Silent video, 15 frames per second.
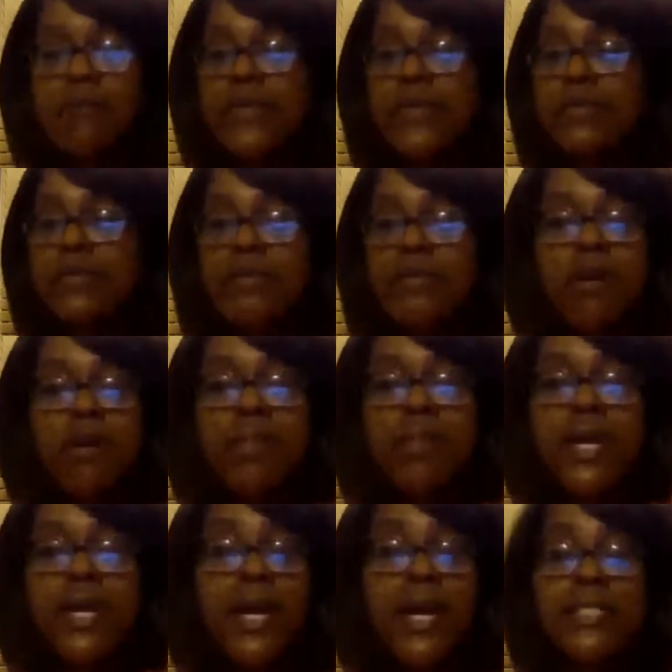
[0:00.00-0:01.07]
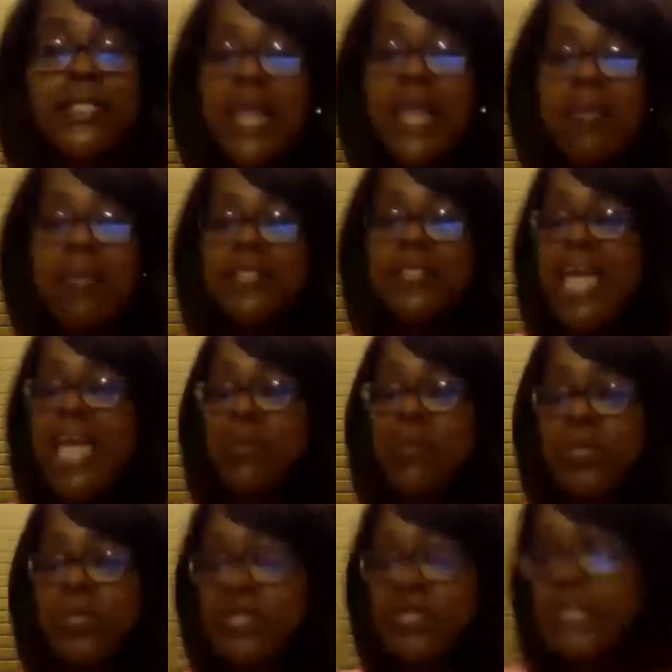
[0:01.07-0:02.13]
And oh my gosh, like my table
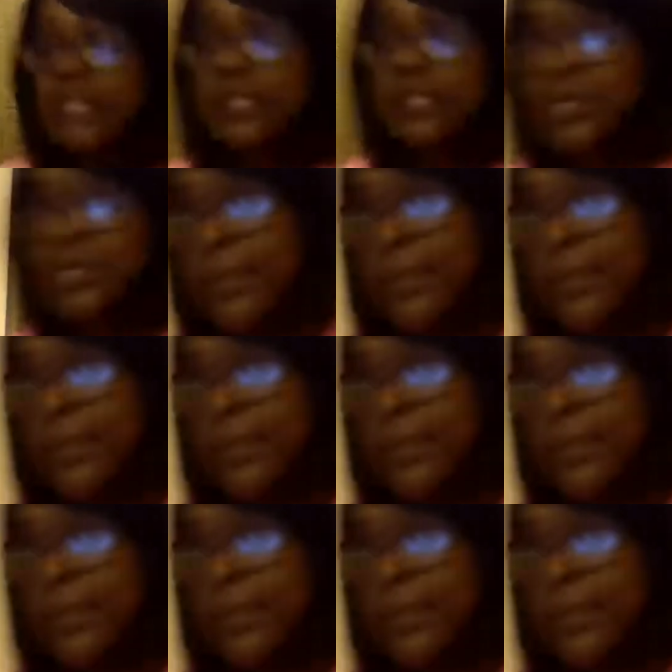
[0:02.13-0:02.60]
was just a